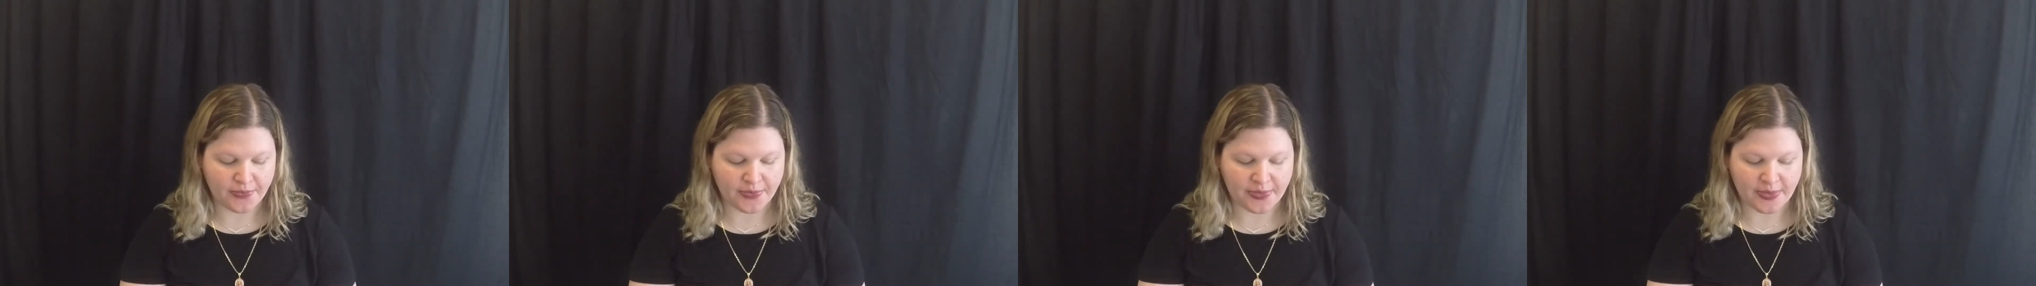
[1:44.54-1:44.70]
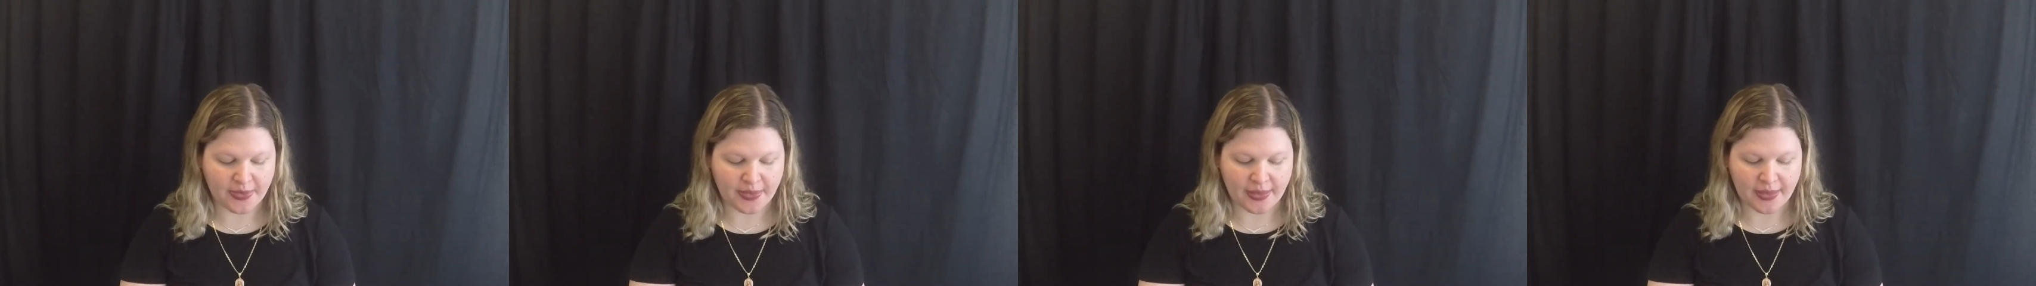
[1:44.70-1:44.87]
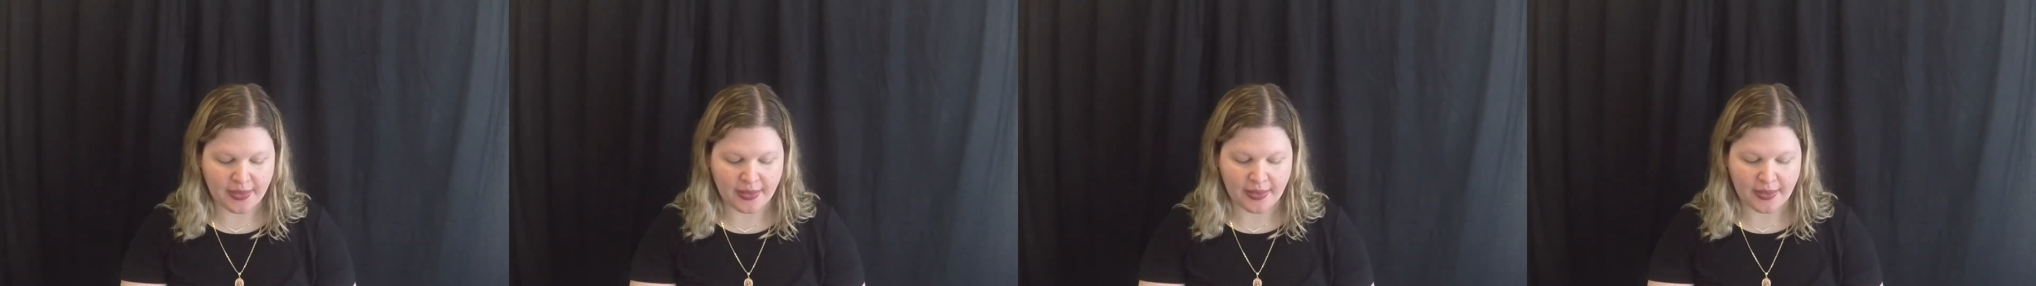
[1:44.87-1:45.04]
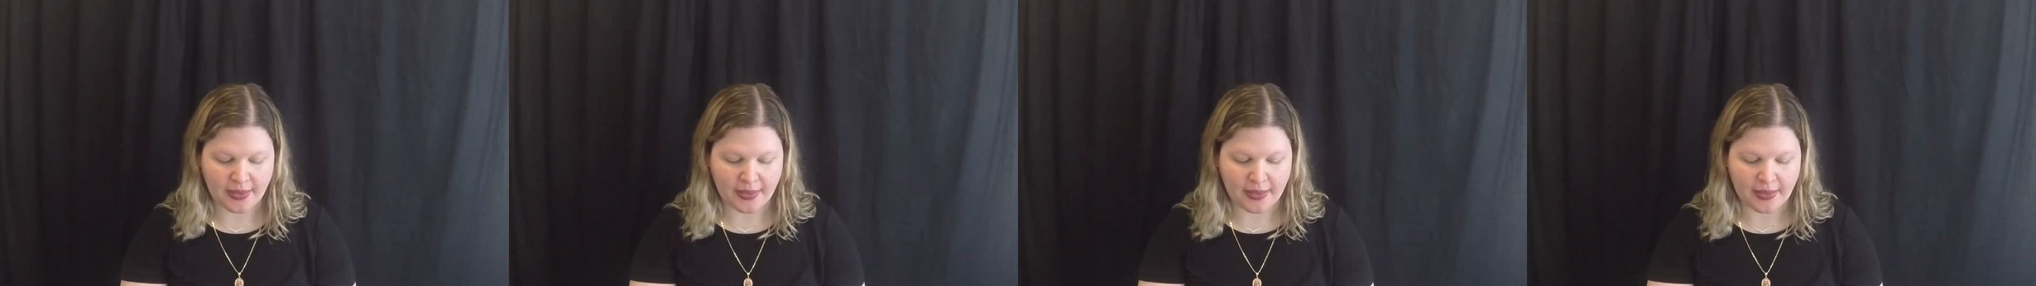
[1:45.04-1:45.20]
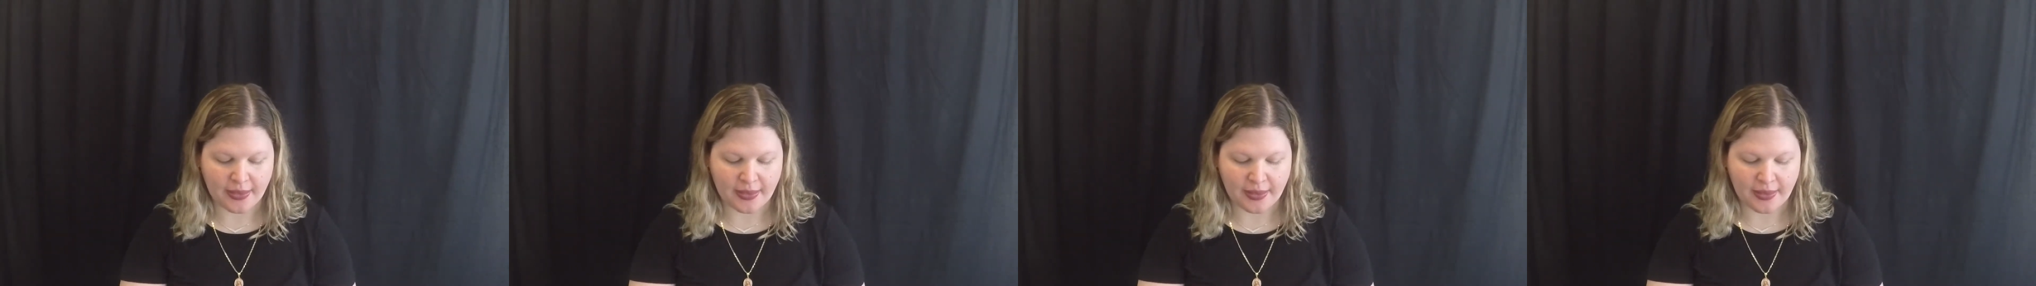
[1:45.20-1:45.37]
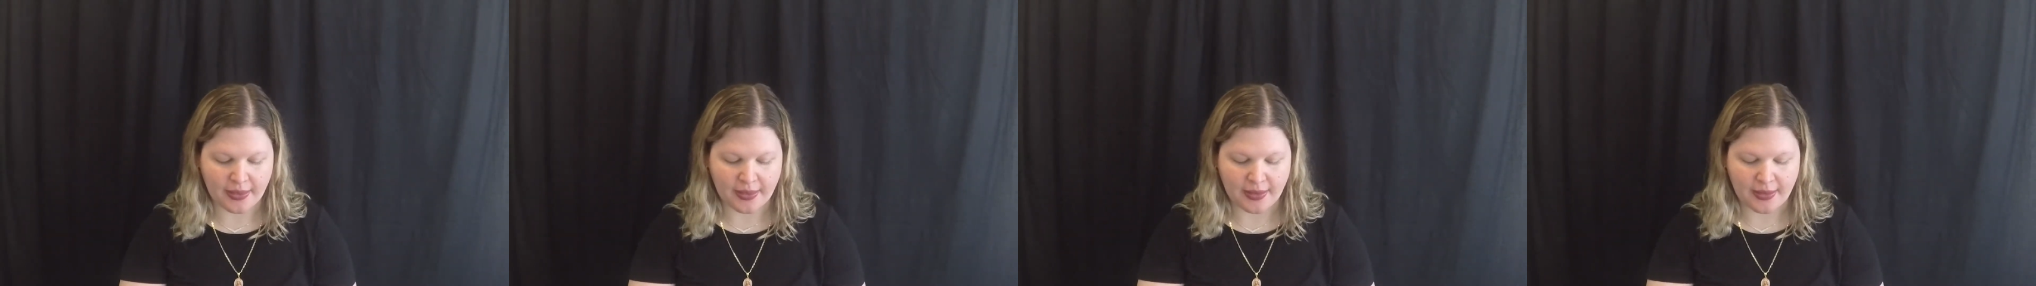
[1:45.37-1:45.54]

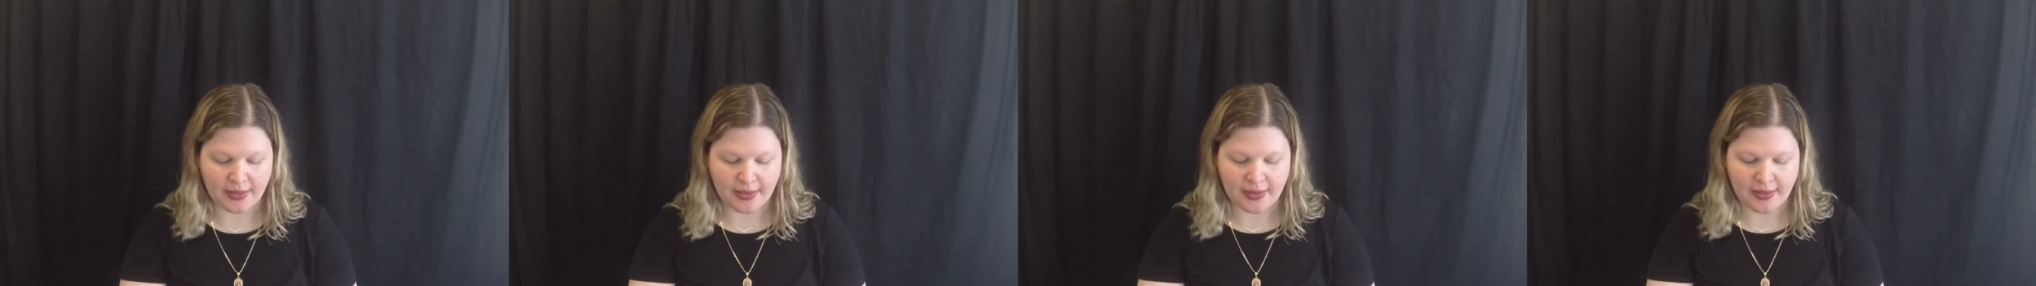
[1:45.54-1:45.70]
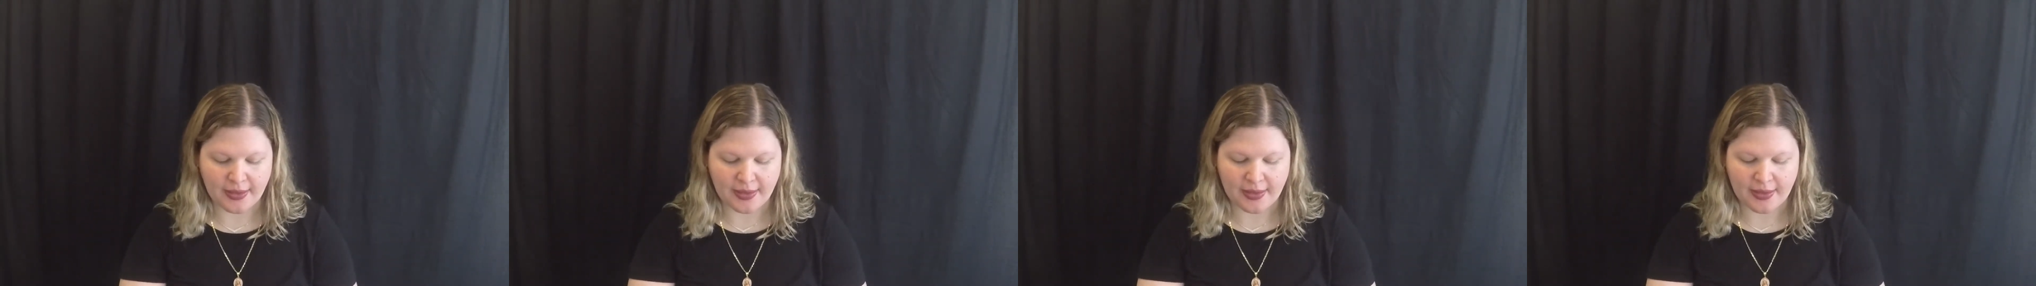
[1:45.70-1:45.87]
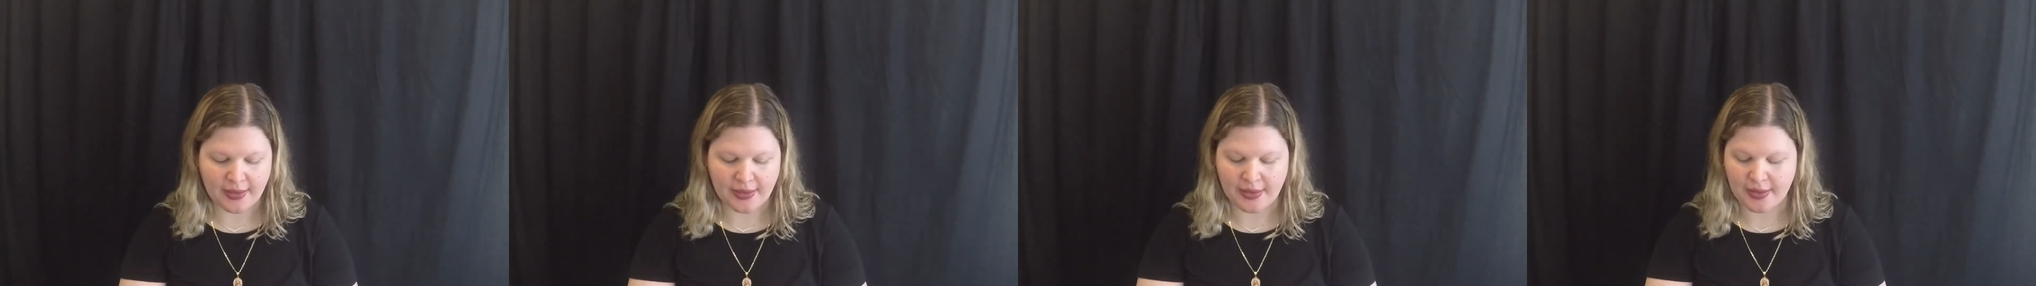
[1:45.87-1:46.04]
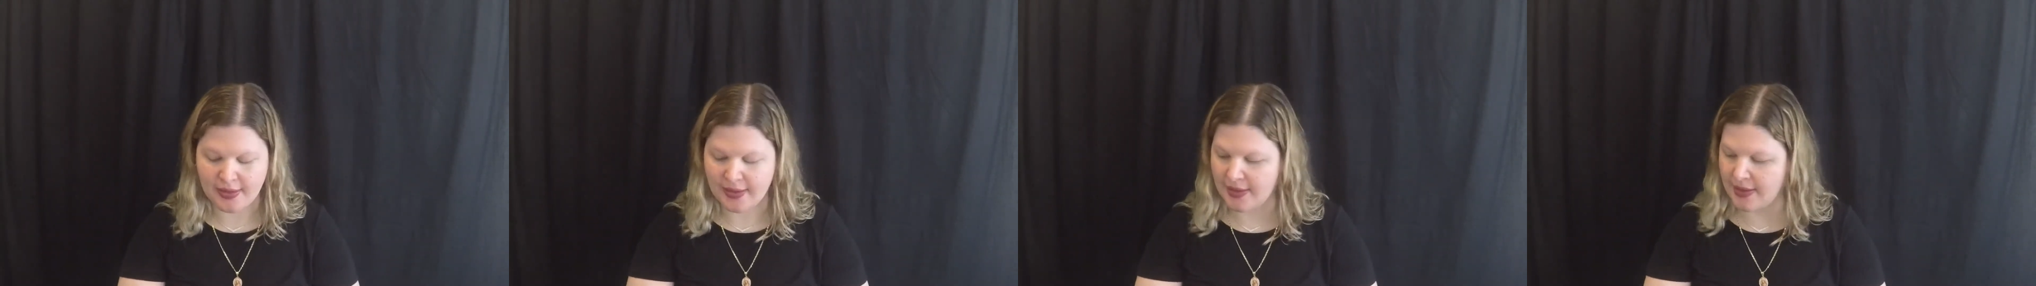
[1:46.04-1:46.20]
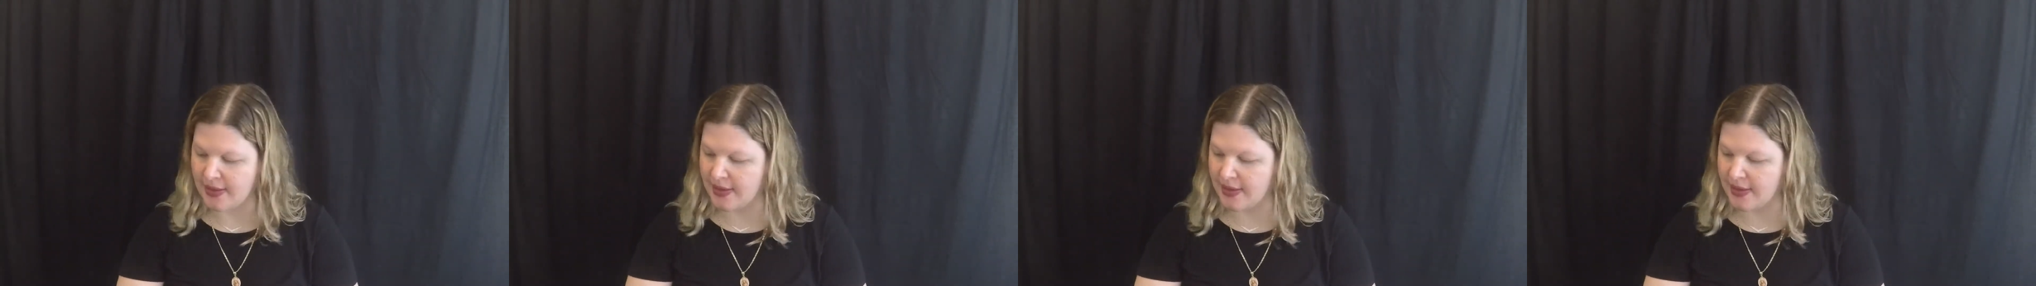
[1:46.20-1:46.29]
No one is speaking in this clip.